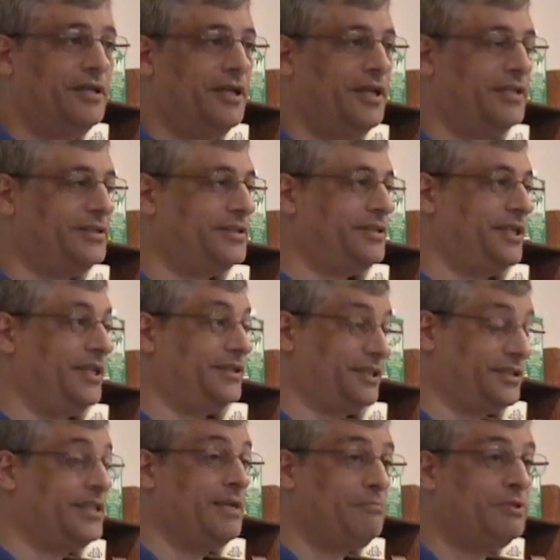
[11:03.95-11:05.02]
It's a
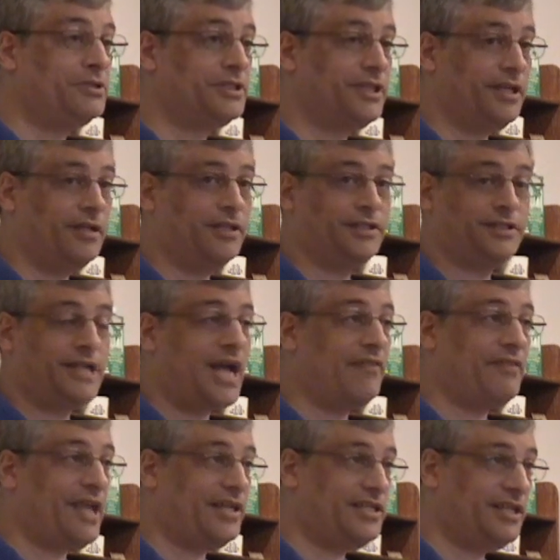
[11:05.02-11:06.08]
simple skill, it's
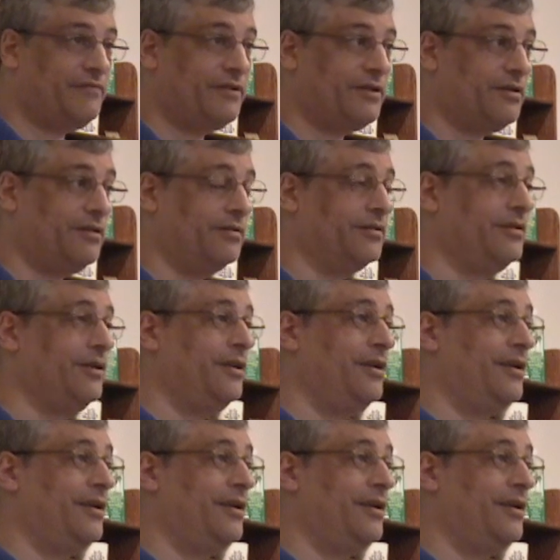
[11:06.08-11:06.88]
not that difficult.